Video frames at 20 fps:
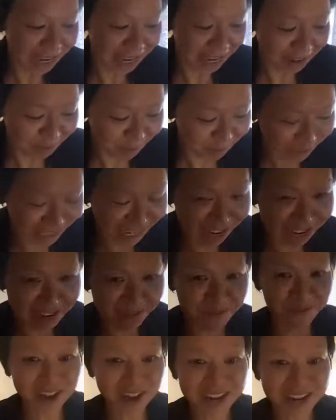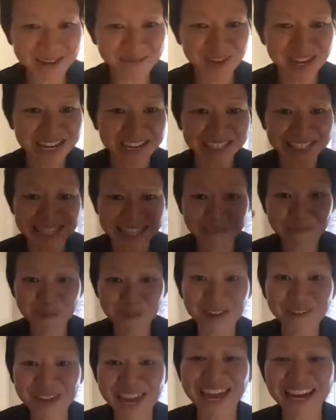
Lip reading: was kind of funny because the baby